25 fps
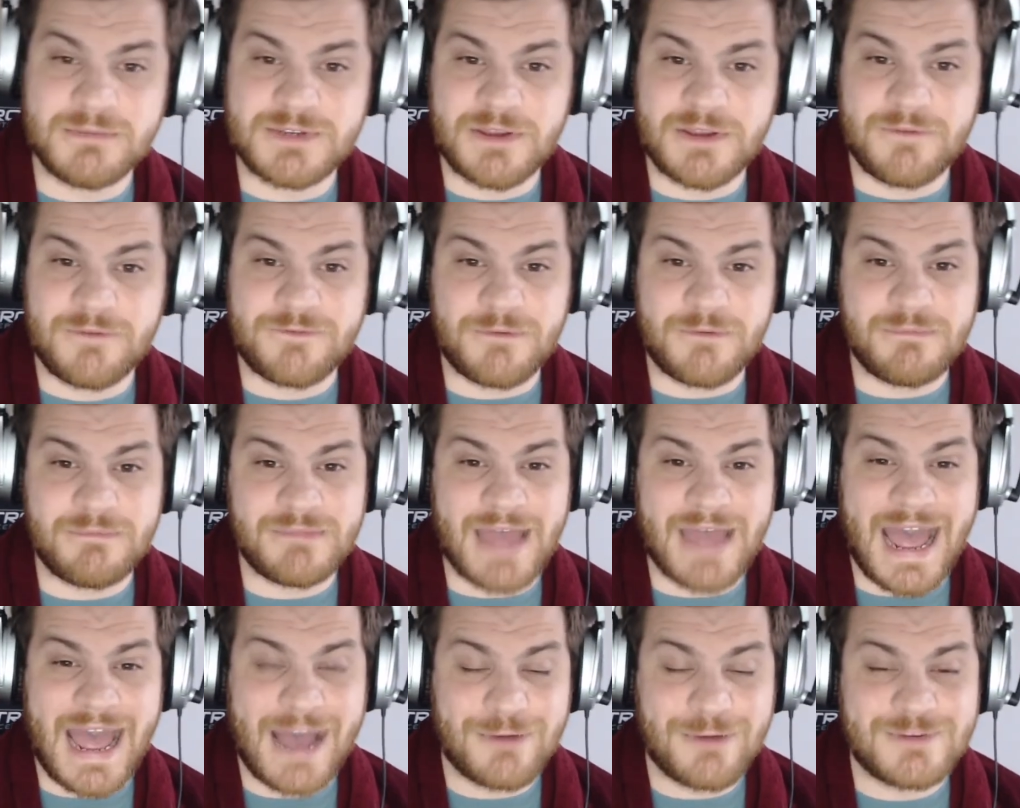from
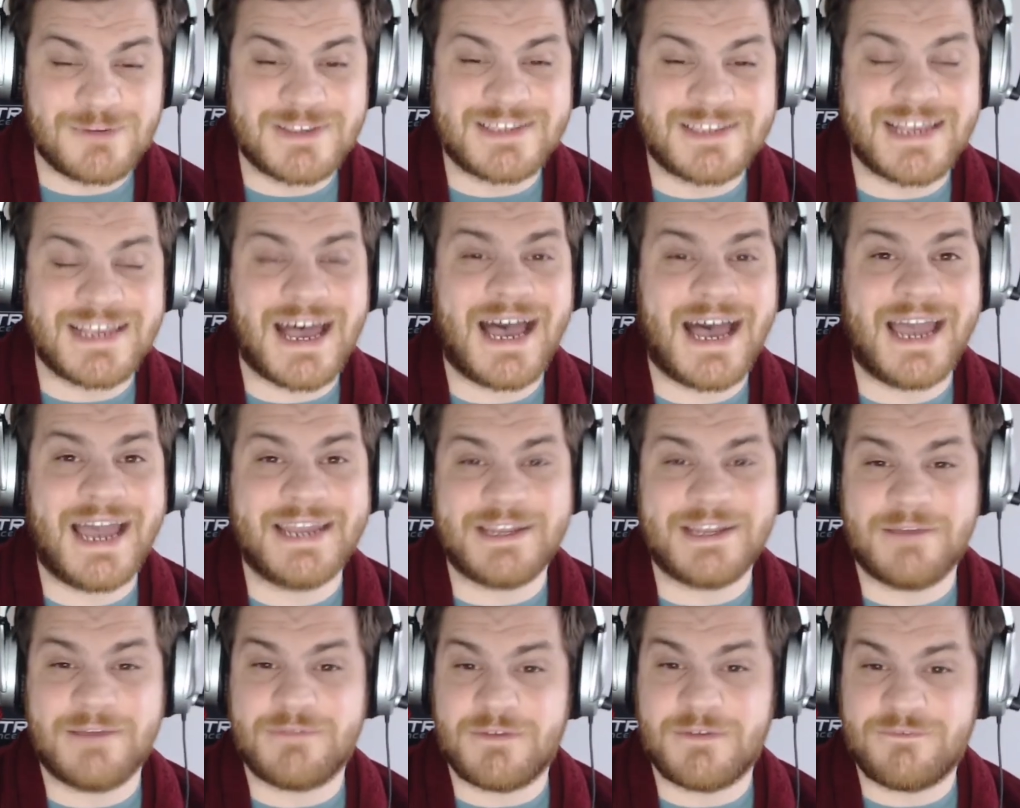outside of
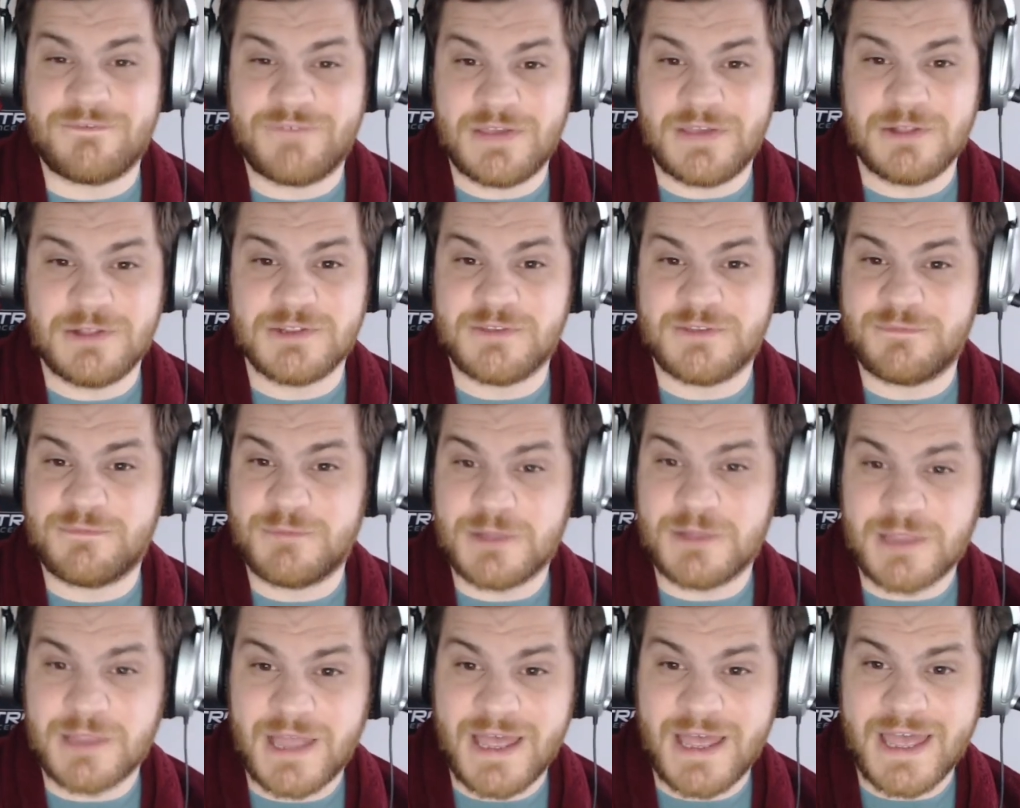the field of
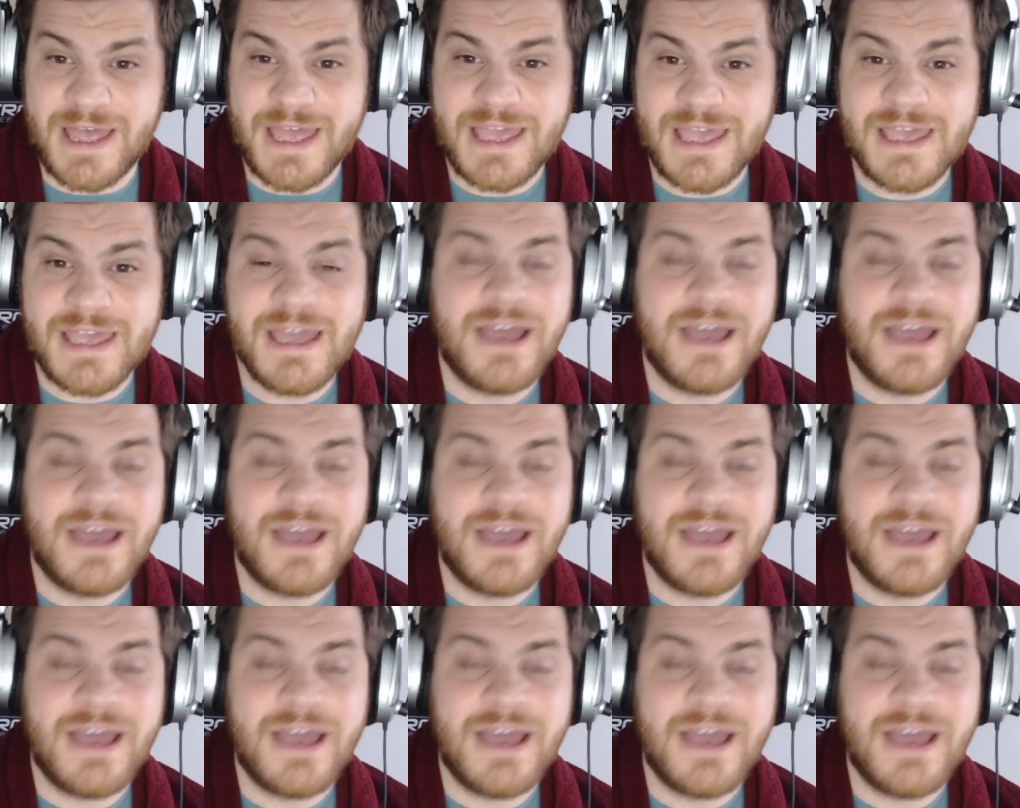play.